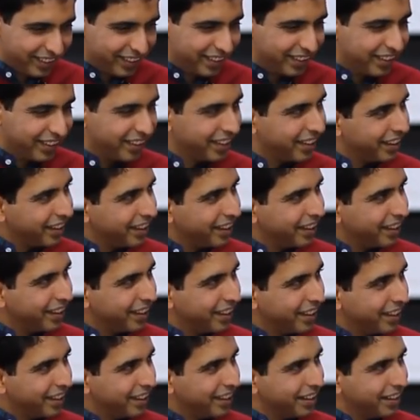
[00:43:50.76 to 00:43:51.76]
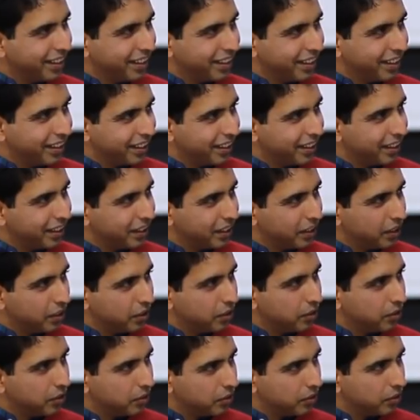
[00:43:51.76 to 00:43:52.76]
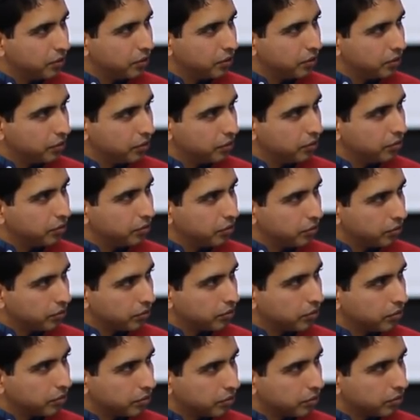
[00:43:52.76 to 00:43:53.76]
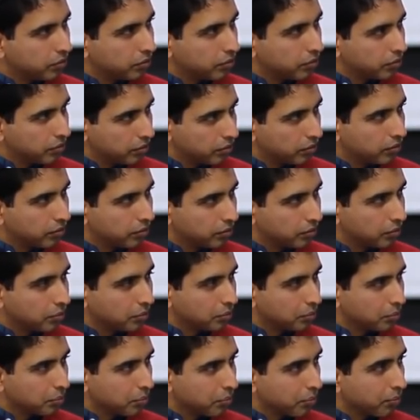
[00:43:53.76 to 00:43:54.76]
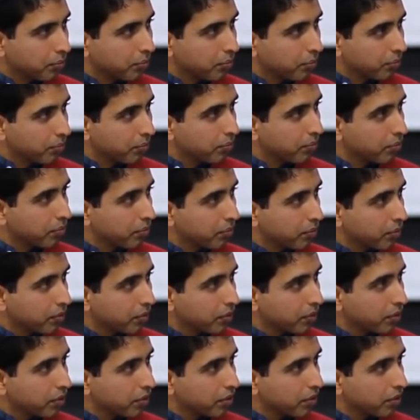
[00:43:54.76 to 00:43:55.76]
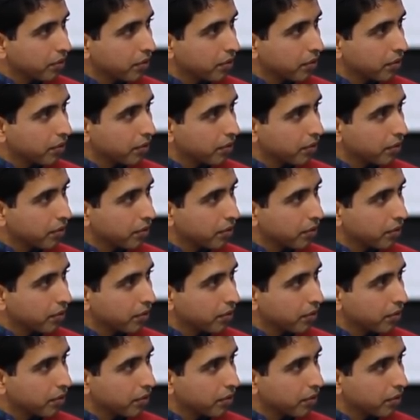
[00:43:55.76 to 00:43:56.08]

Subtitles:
[no speech]